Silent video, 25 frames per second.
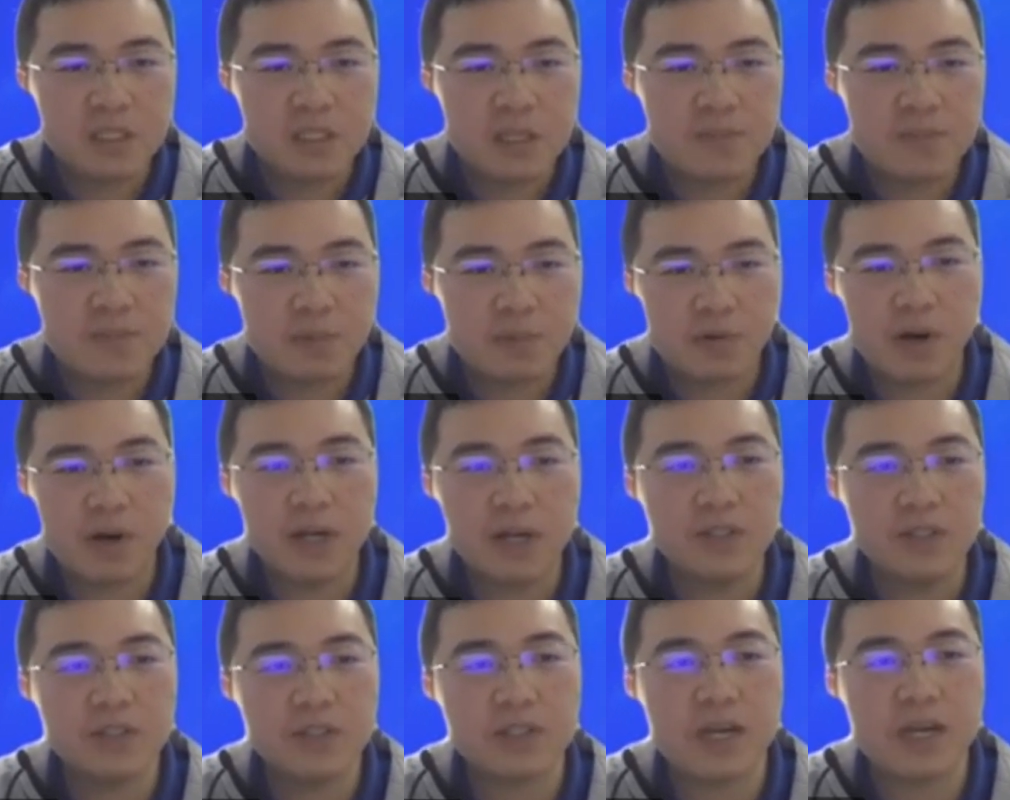the
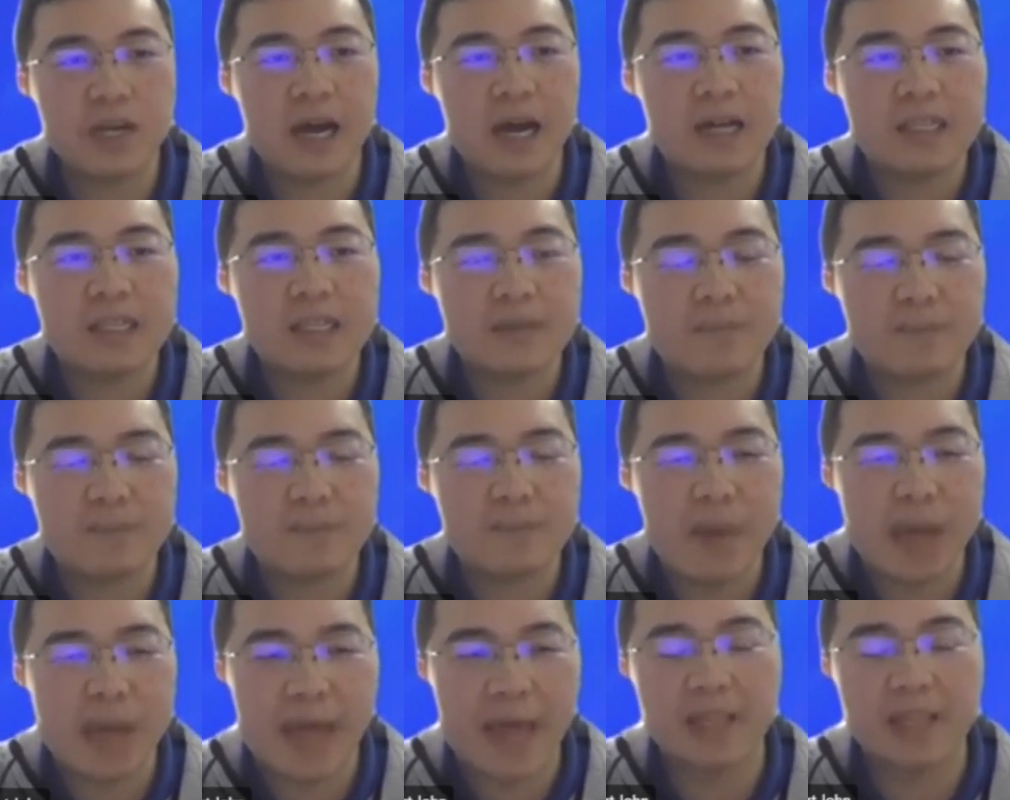pressure on the
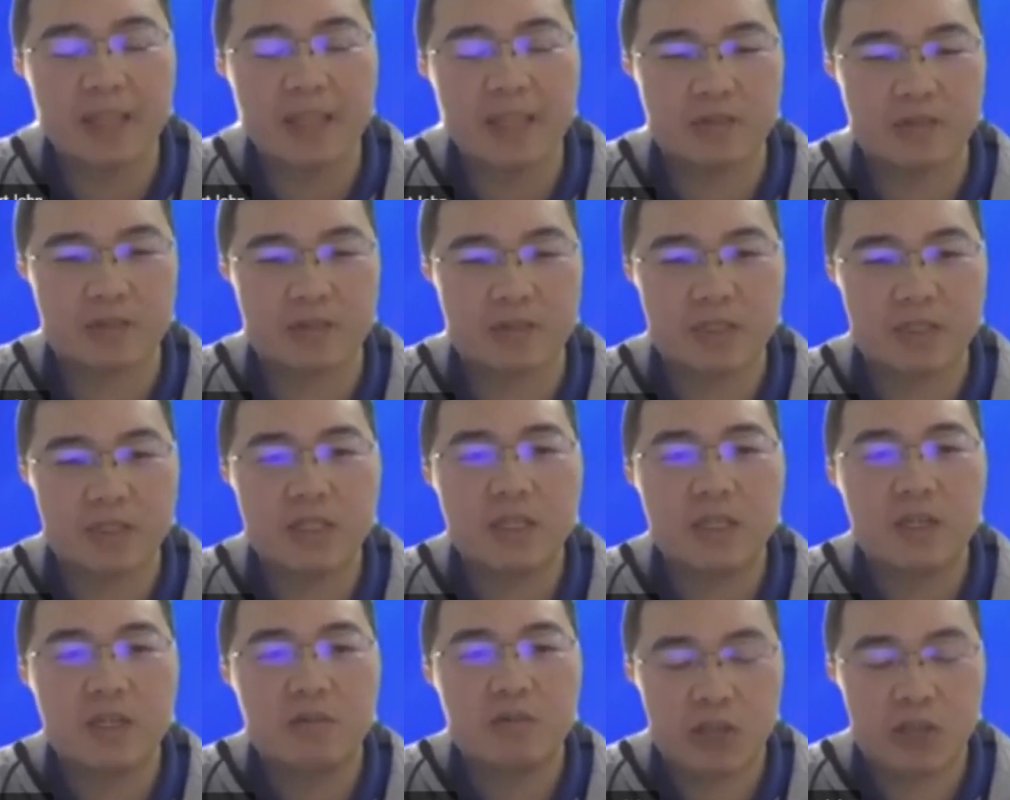panels
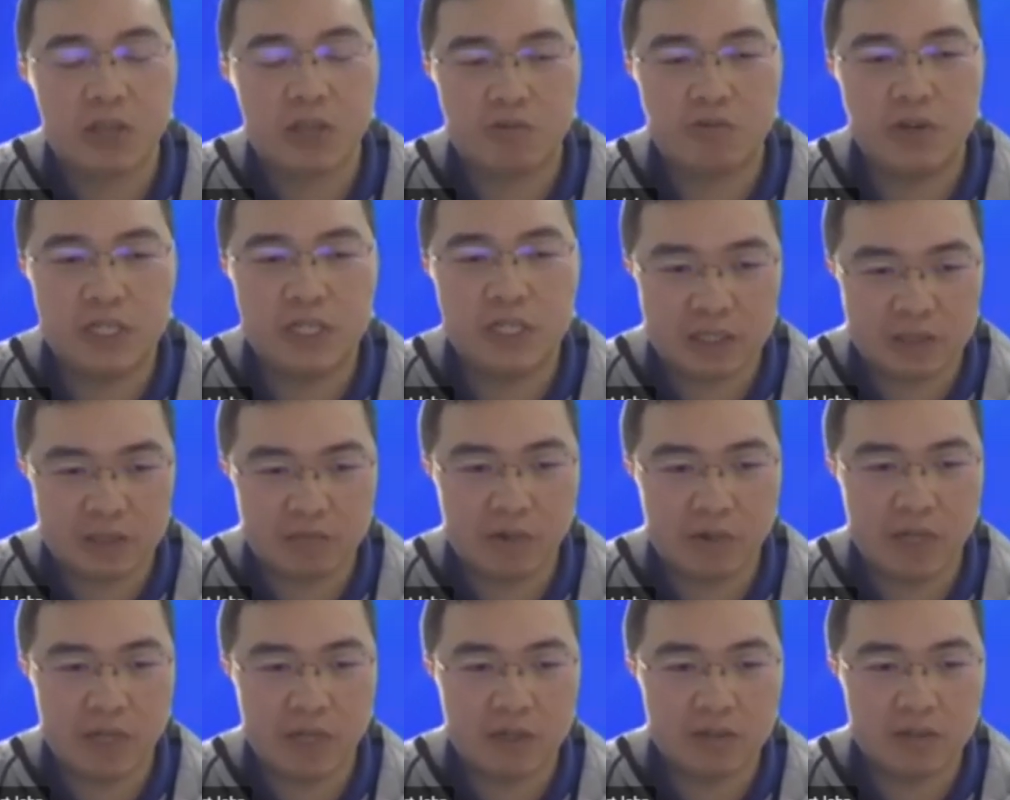will increase
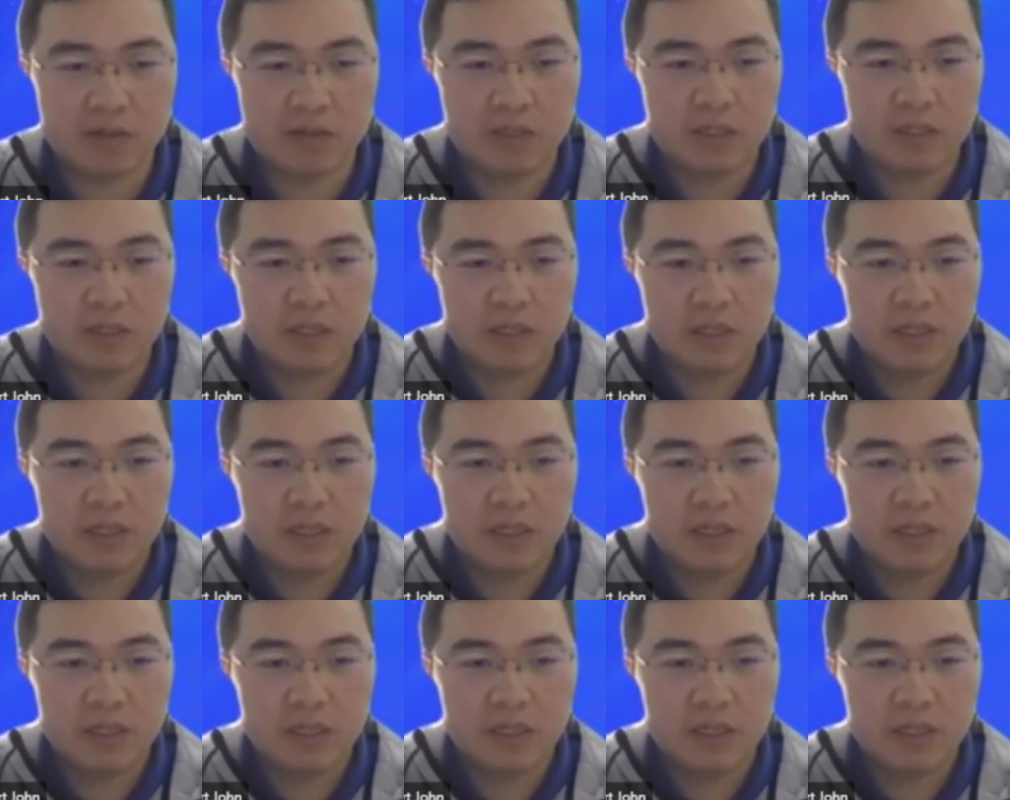as well.